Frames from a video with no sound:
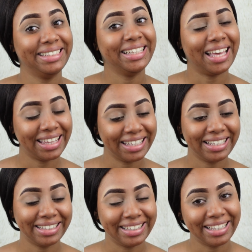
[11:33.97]
Yeah,
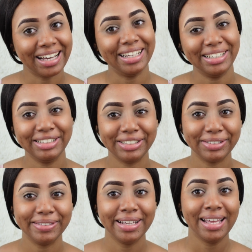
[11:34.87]
they kind of
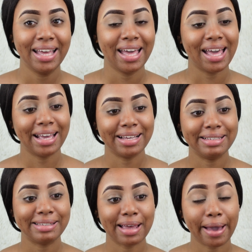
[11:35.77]
do.
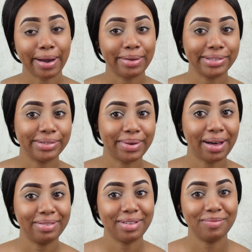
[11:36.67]
And I also
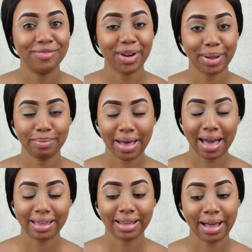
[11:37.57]
cut them very bad.